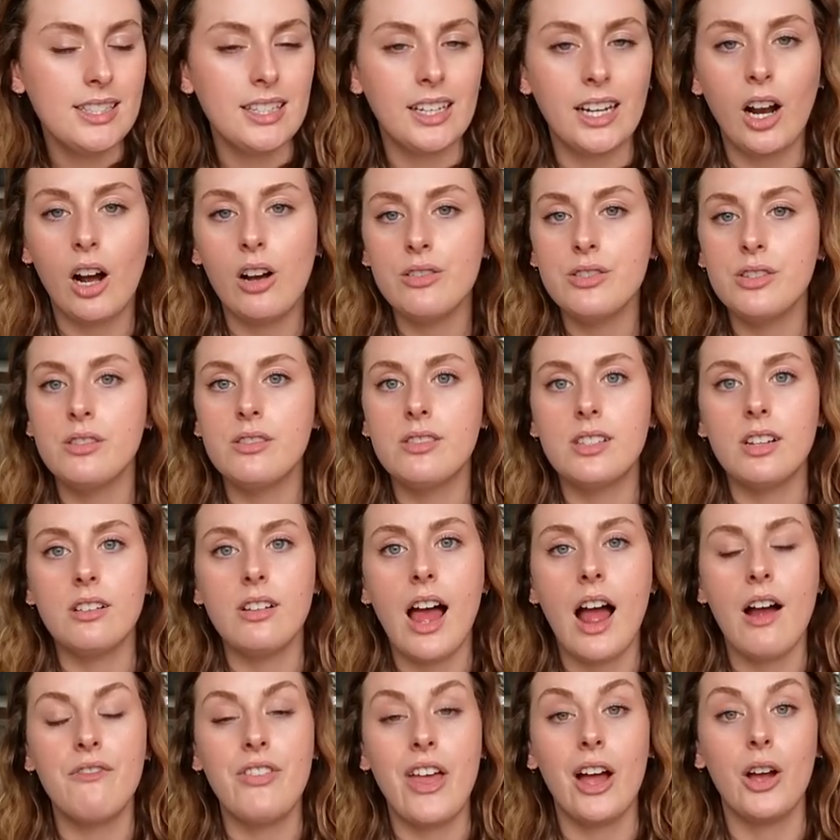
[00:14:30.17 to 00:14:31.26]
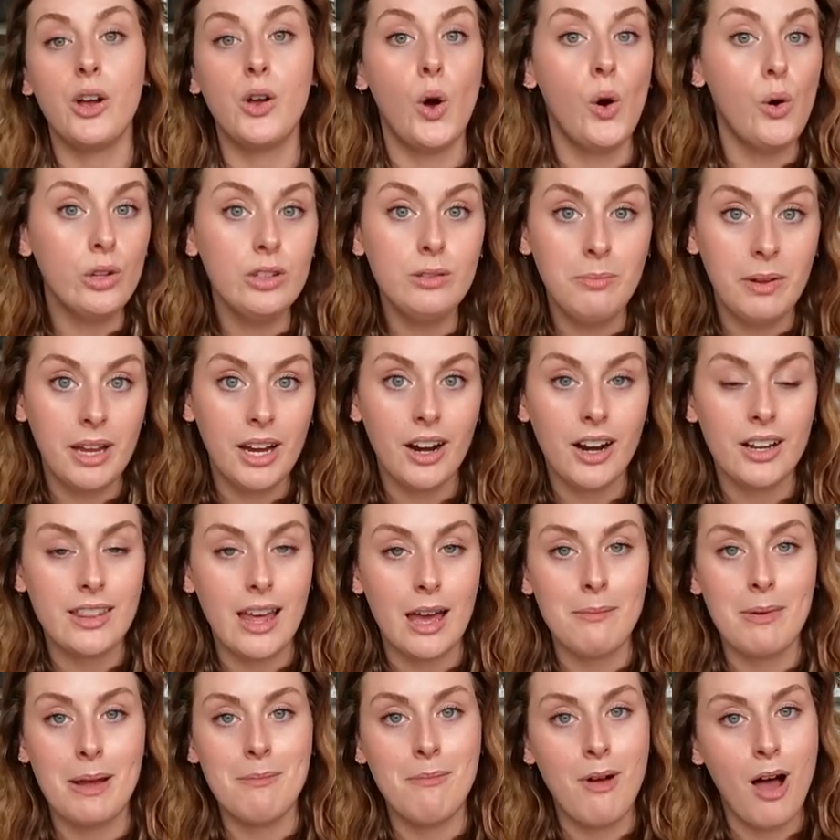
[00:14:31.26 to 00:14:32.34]
And I also still have that gold mirror
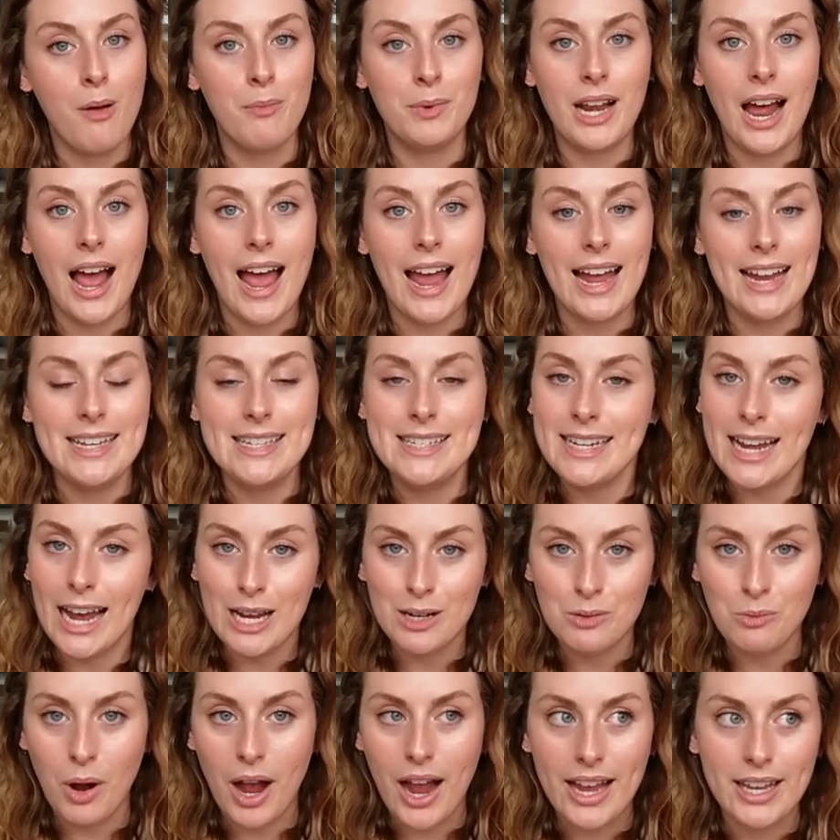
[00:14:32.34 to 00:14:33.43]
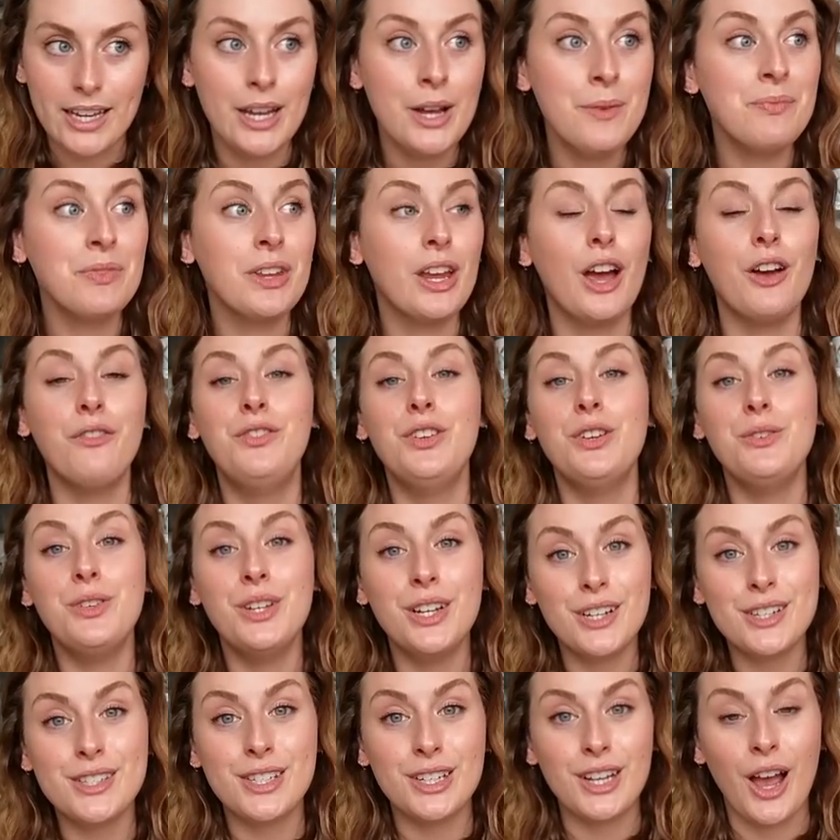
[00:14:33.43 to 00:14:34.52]
that my mom and I DIY'd a few
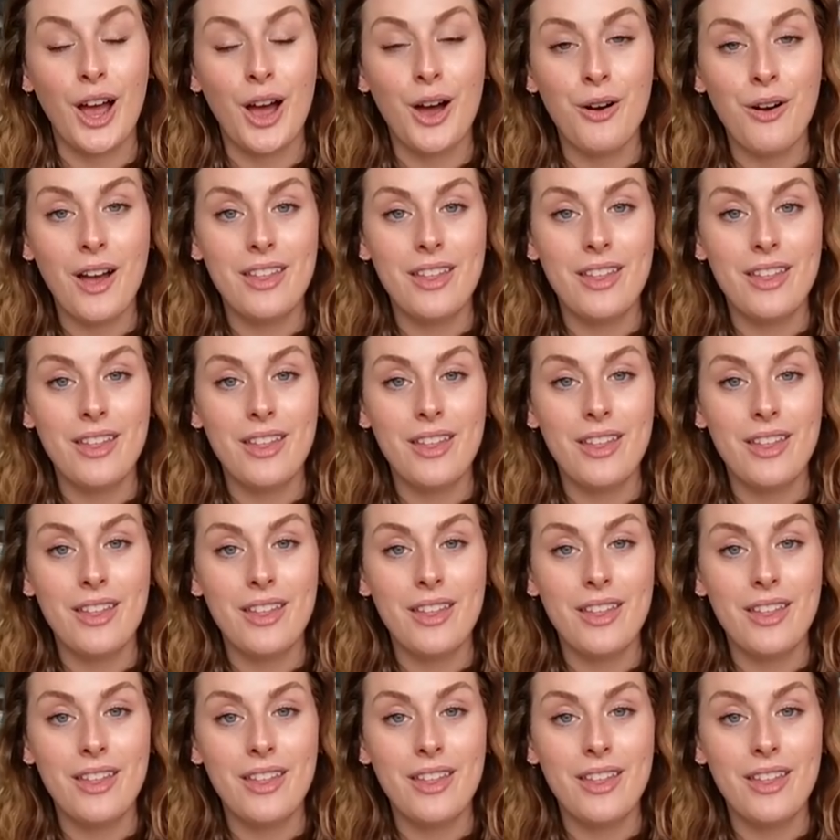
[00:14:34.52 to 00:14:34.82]
years ago,